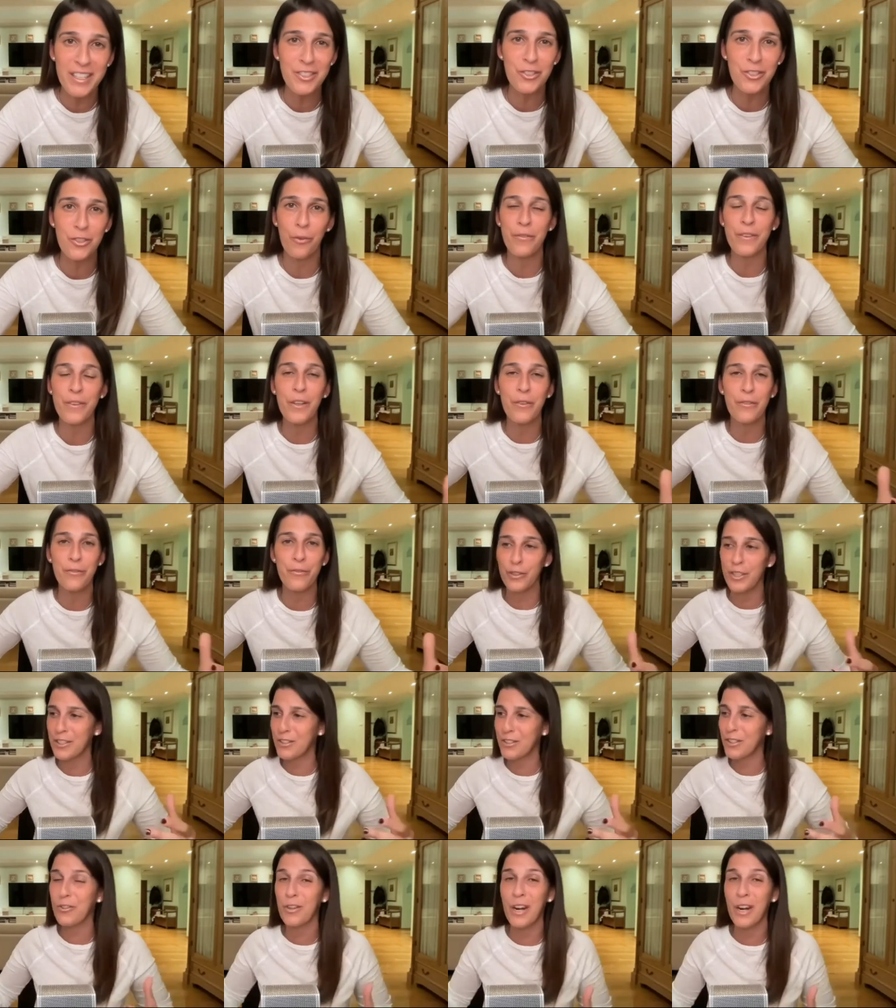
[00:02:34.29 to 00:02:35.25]
So feel free
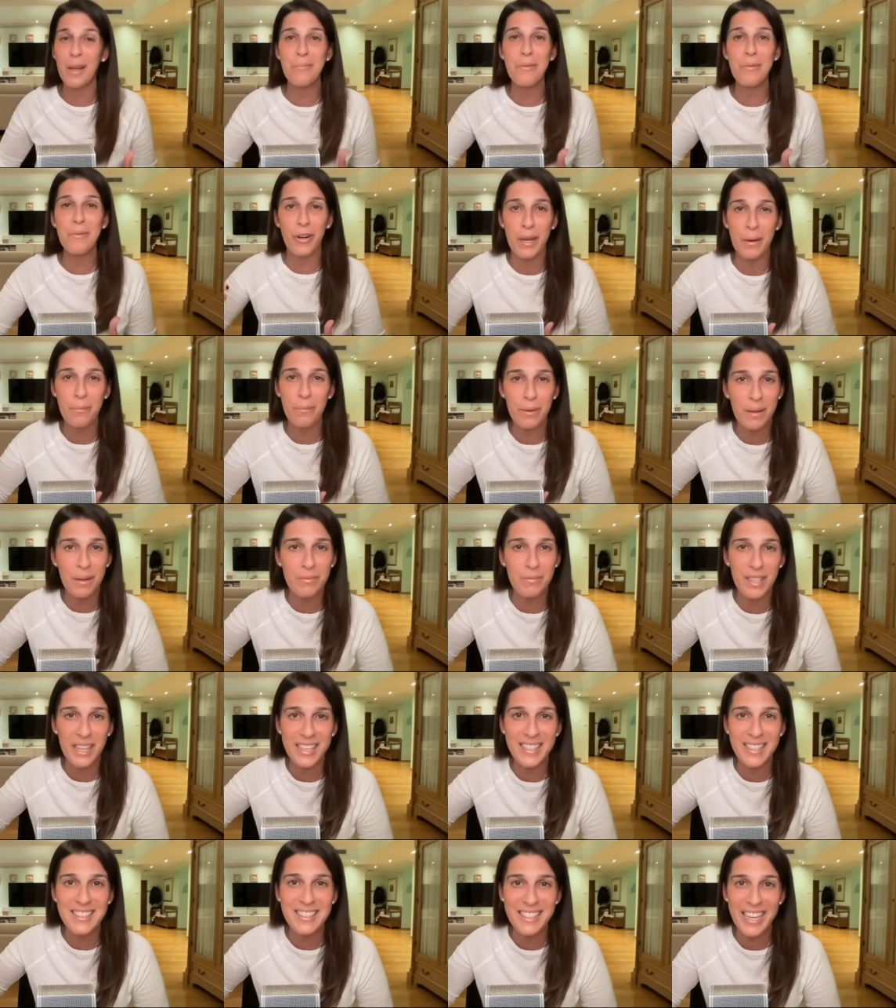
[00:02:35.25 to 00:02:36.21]
to grab your Abraham's
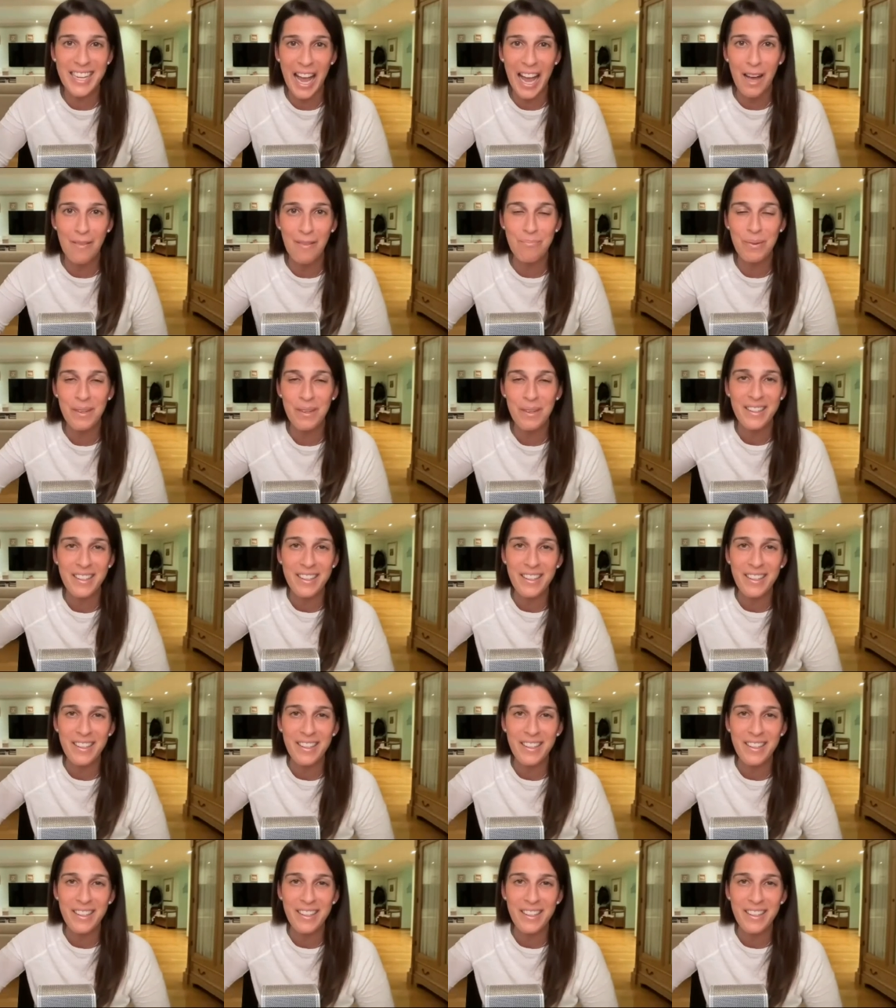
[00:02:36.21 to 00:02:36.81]
Legacy app